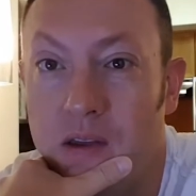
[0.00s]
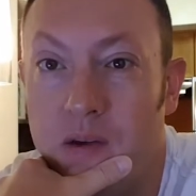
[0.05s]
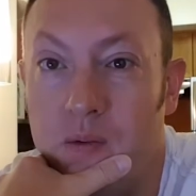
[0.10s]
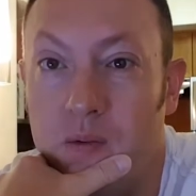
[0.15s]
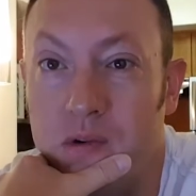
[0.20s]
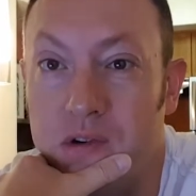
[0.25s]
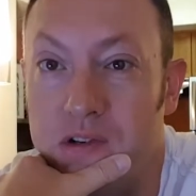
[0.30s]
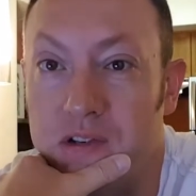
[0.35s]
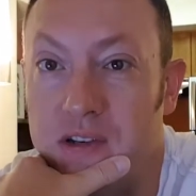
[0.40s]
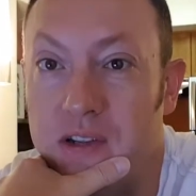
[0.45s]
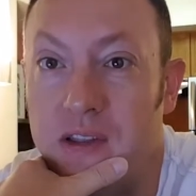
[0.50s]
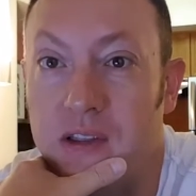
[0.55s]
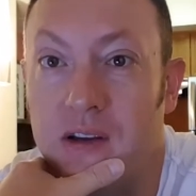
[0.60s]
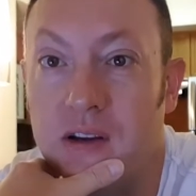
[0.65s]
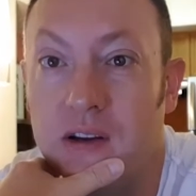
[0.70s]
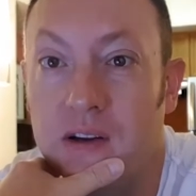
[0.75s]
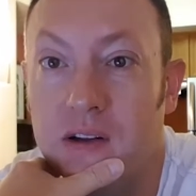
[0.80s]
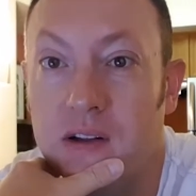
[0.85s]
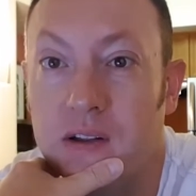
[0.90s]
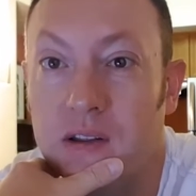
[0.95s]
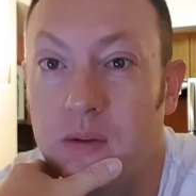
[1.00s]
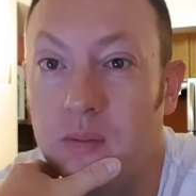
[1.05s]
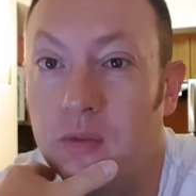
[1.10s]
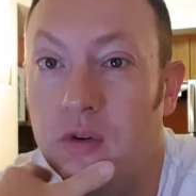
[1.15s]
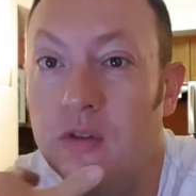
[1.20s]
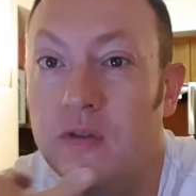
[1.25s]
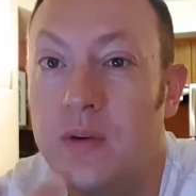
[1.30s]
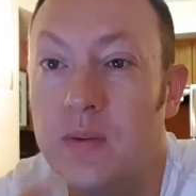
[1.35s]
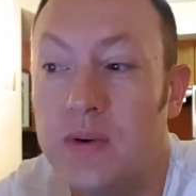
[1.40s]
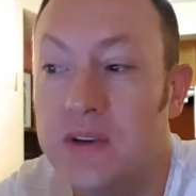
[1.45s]
which is in the
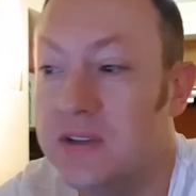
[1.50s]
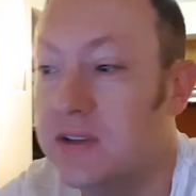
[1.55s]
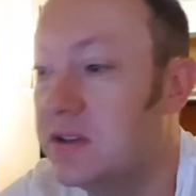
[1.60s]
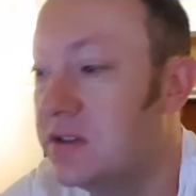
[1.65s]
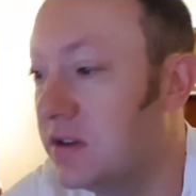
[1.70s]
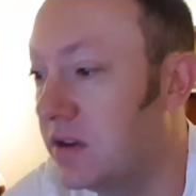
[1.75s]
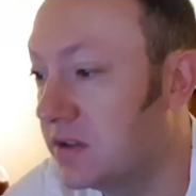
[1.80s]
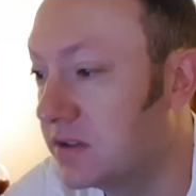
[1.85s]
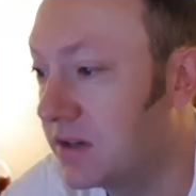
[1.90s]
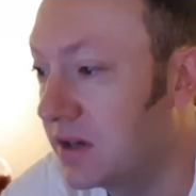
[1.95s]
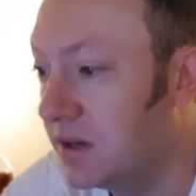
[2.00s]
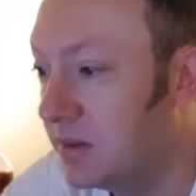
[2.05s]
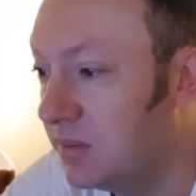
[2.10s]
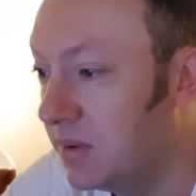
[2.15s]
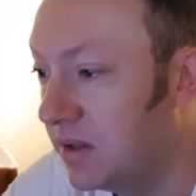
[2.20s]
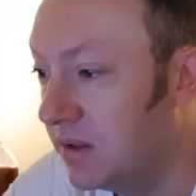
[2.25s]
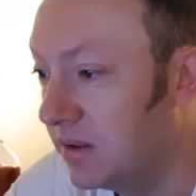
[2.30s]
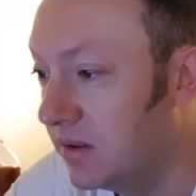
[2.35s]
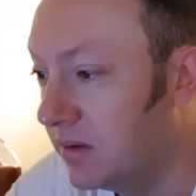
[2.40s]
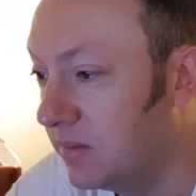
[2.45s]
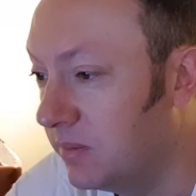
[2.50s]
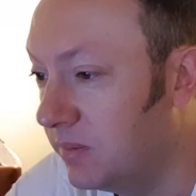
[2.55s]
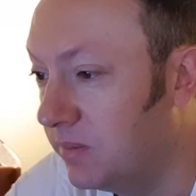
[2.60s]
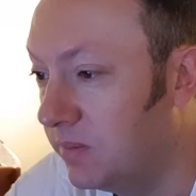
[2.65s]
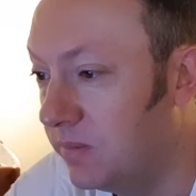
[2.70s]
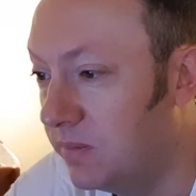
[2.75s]
movie business. So it's going to be the